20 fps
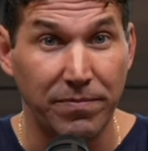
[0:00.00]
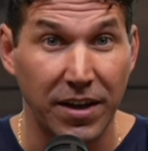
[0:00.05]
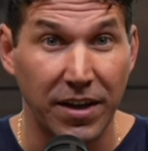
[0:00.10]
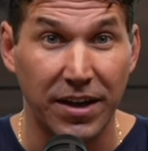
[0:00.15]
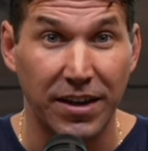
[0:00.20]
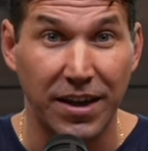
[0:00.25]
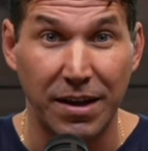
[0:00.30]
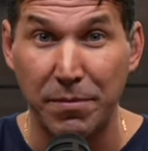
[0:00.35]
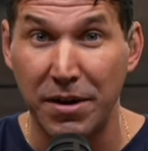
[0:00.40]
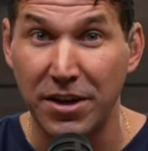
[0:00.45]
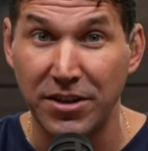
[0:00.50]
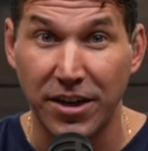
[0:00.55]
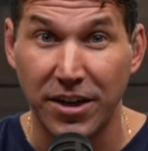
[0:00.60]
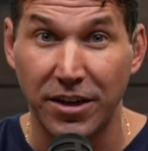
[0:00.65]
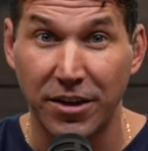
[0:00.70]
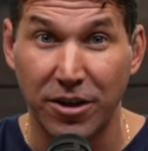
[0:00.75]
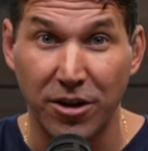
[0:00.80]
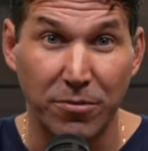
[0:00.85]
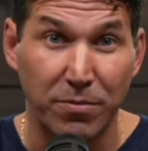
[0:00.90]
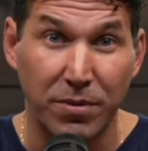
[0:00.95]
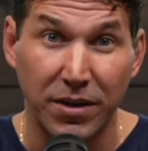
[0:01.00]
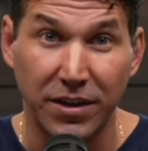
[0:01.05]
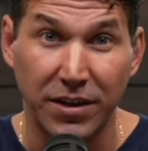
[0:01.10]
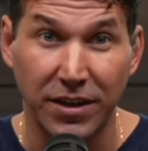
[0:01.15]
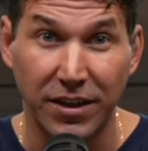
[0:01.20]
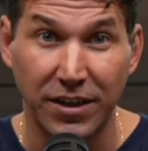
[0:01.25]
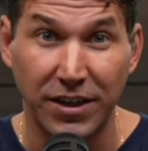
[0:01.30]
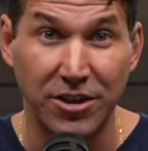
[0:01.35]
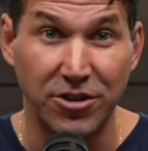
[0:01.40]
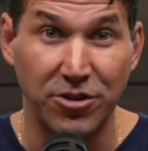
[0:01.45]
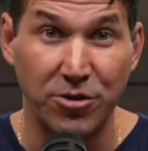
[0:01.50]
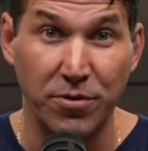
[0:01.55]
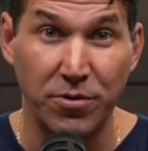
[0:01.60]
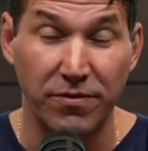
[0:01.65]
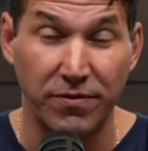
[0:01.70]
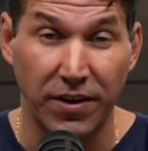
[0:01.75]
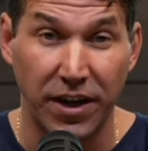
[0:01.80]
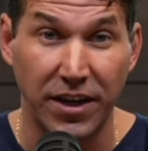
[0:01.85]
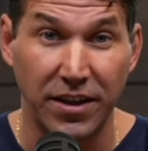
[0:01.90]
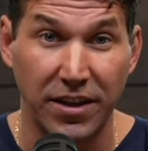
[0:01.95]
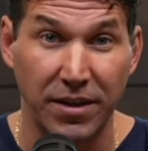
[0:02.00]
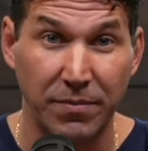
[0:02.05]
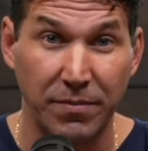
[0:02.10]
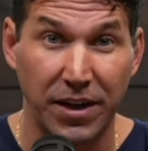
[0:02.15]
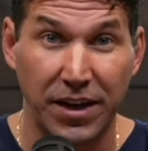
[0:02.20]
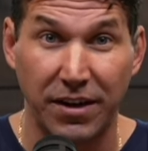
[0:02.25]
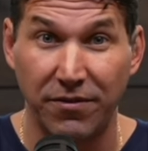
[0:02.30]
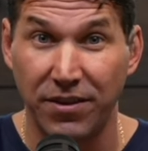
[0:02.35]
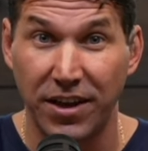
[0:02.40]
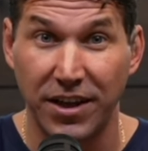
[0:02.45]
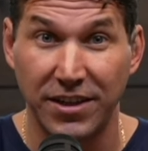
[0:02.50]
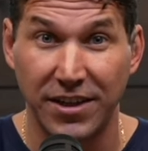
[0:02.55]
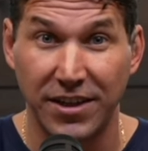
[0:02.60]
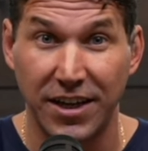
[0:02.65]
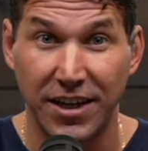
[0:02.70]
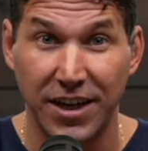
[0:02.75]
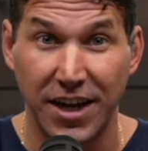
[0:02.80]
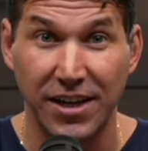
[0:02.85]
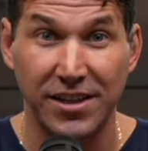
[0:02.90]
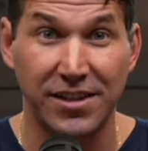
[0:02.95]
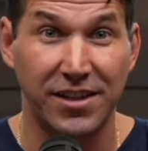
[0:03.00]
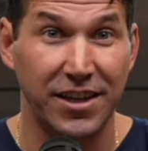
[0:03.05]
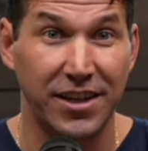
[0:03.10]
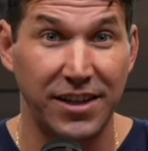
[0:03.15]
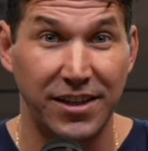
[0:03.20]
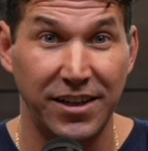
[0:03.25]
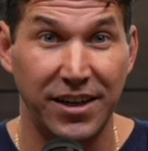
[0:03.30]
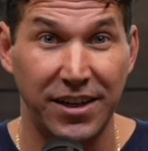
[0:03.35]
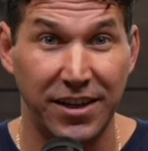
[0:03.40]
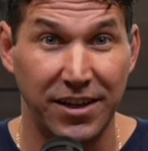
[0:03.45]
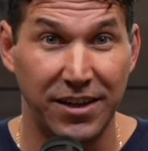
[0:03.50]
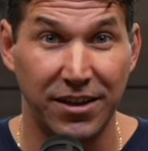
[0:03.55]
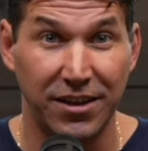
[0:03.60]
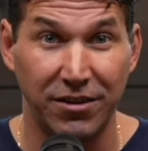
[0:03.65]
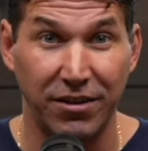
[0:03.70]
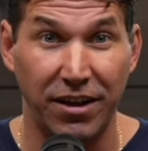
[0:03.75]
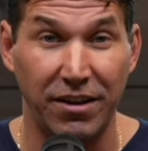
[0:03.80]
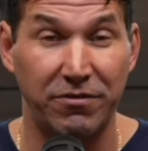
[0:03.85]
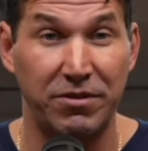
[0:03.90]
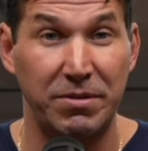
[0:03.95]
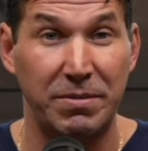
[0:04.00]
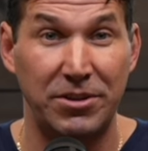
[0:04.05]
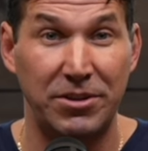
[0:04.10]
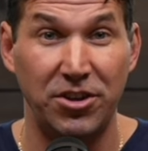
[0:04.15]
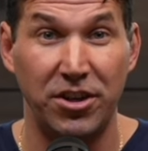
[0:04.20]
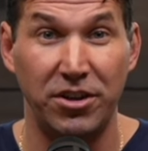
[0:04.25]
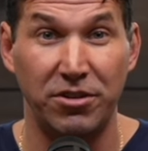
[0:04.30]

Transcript: And they may say no, but at least you invited them. And if they say yes, then their life could be changed